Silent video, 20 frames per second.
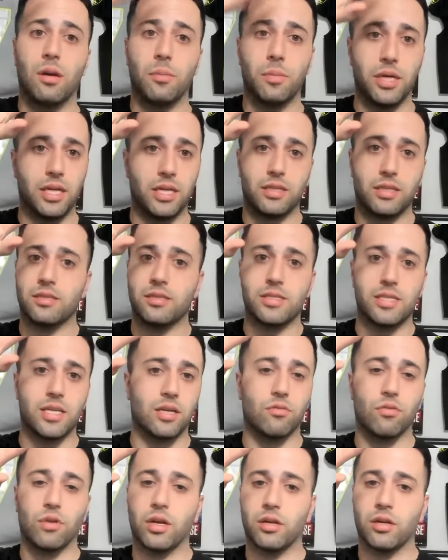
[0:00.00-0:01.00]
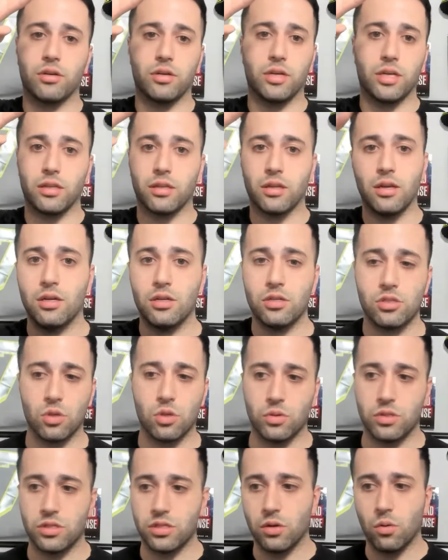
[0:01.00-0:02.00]
I'm going to hit this dig right underneath.
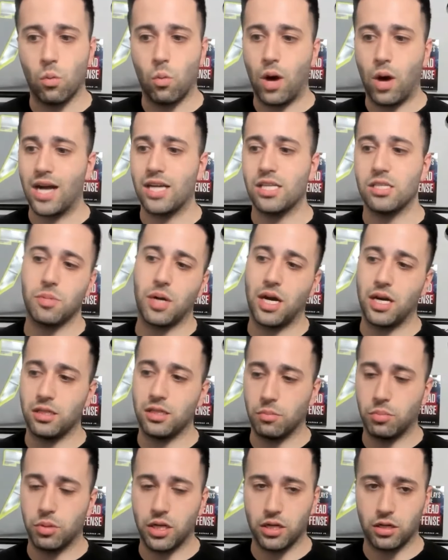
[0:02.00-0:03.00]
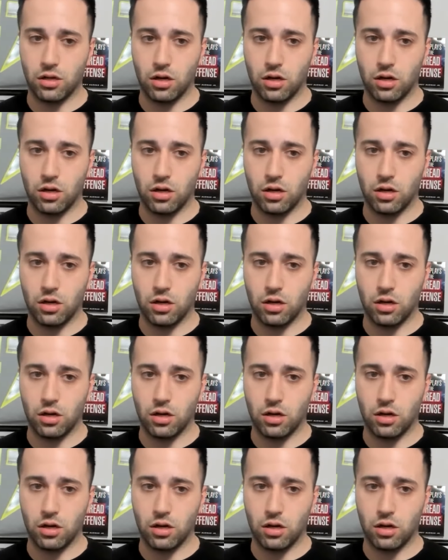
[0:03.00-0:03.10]
So it's the whys behind the play